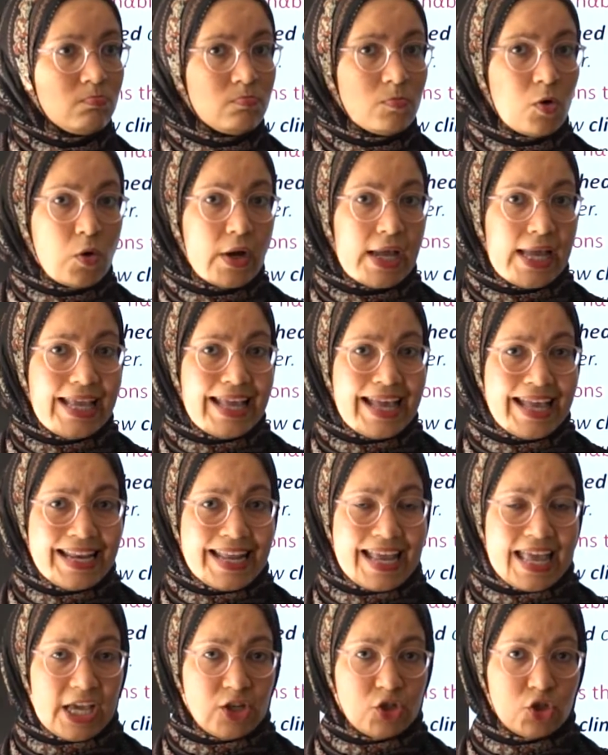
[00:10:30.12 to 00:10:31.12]
Okay, an
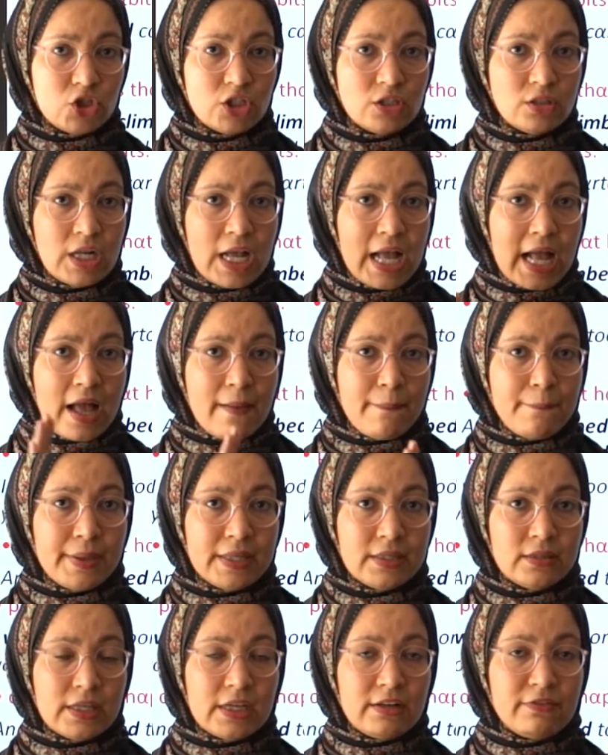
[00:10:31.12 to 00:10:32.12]
action
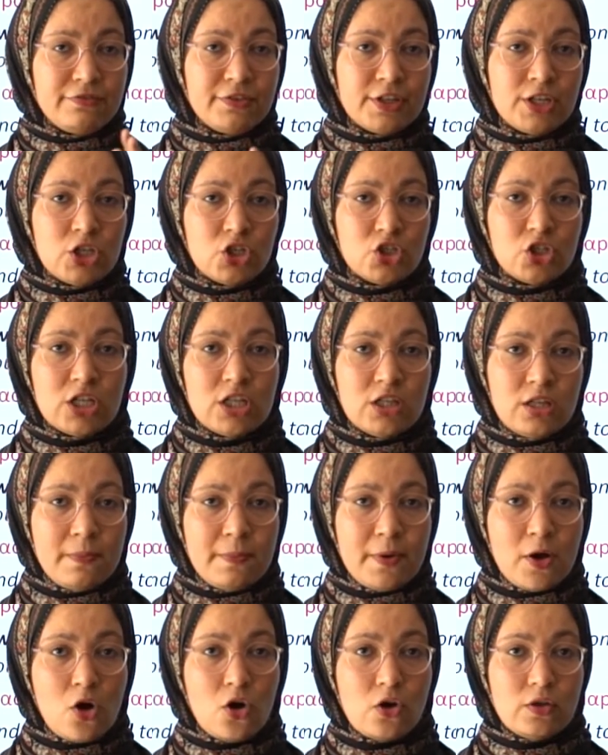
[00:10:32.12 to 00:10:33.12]
happened and finished in the
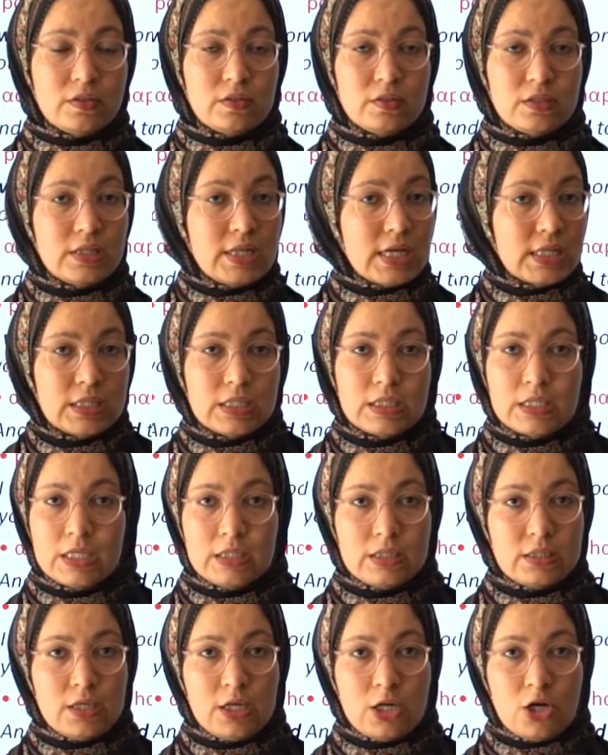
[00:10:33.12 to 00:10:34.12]
past. That's
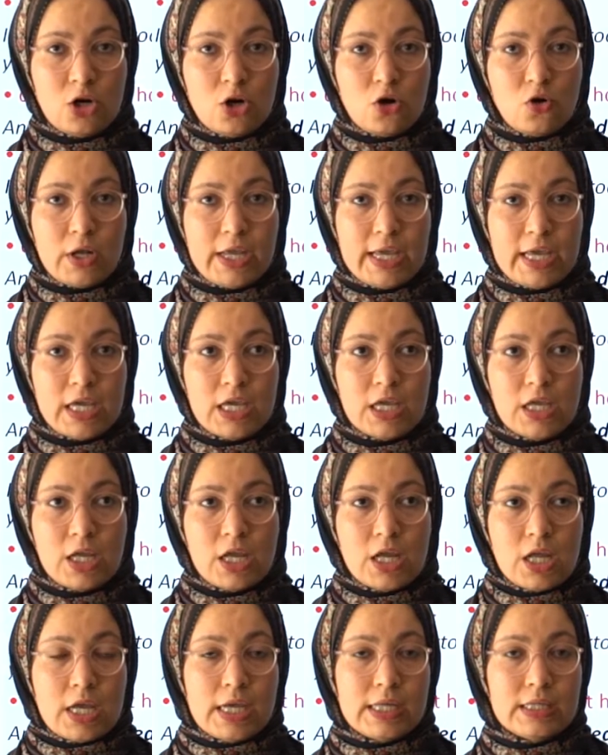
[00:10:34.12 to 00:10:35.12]
it. Okay,
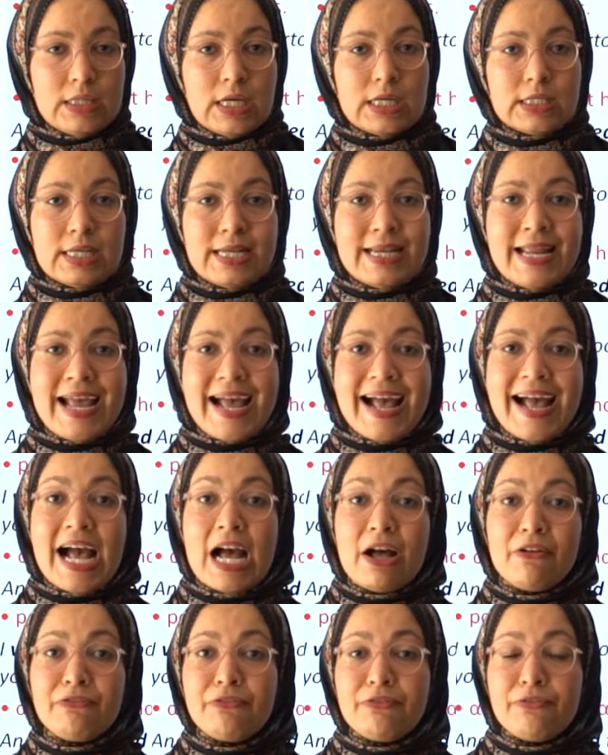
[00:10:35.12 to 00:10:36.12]
it doesn't
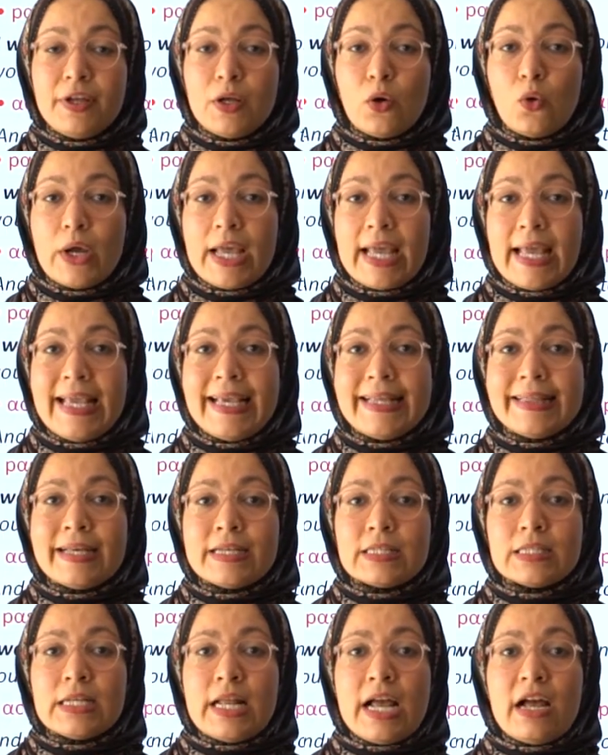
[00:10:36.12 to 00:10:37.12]
have
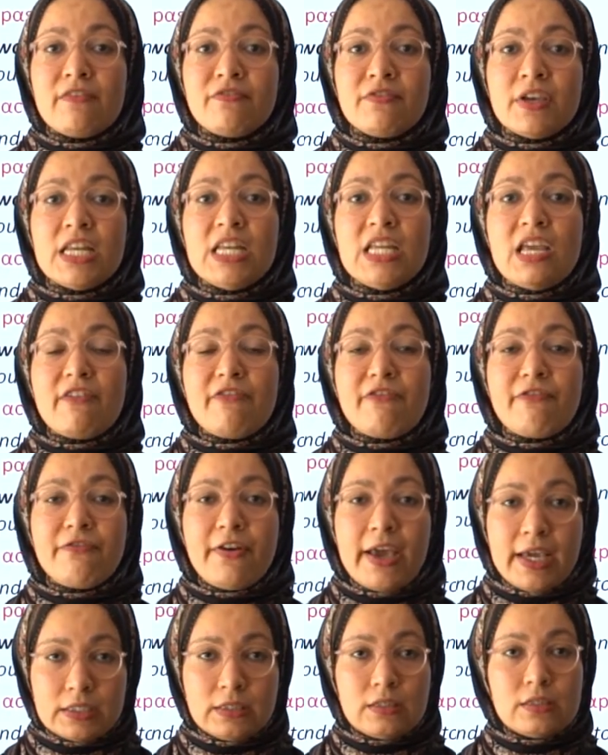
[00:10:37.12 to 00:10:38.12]
any
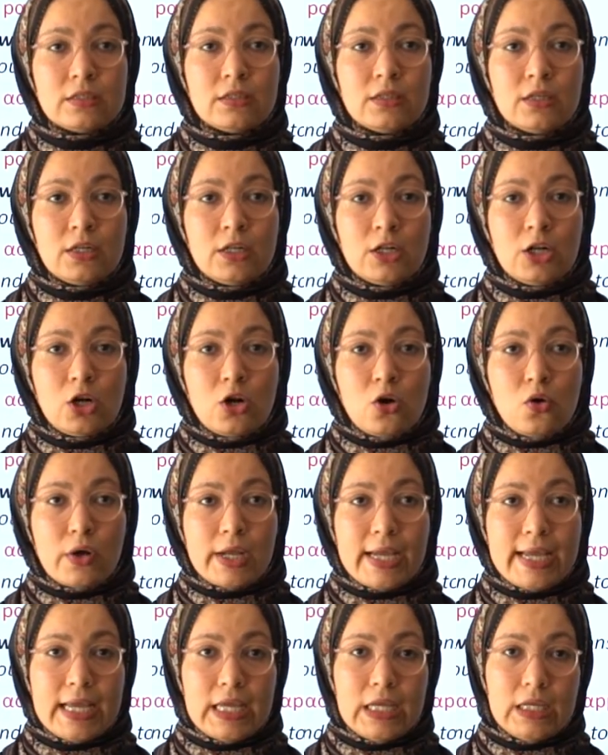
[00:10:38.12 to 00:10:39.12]
effect.
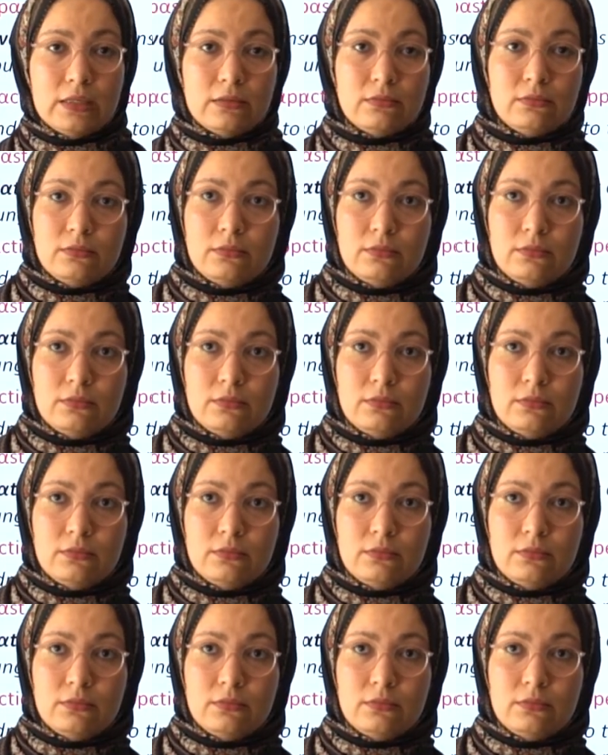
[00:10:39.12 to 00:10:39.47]
Okay,